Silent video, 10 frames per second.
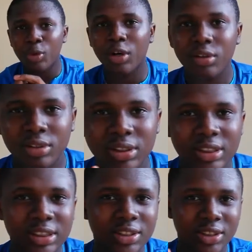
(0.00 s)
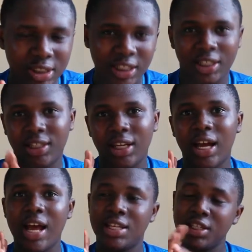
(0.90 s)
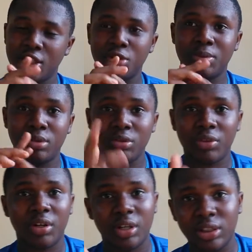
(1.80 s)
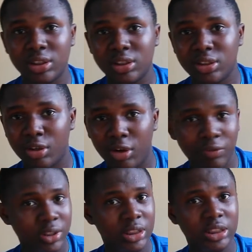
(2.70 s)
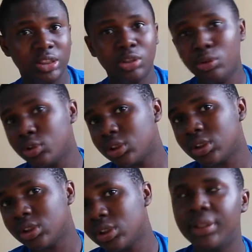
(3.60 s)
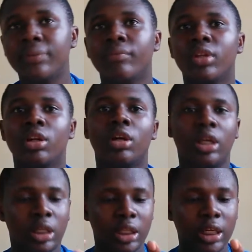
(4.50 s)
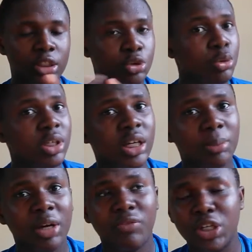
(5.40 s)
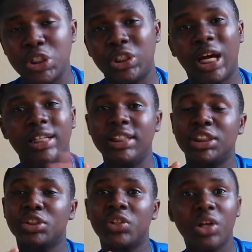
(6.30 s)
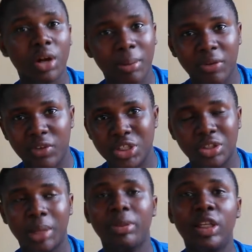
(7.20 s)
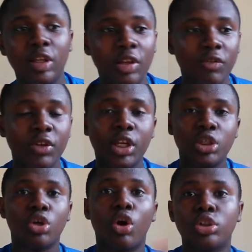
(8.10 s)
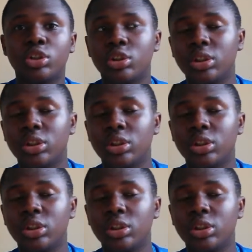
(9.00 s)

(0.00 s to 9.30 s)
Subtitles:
well, okay, I think there should be two variants of the Note 3, a 2GB version and a 3GB version. I mean, the Infinix Note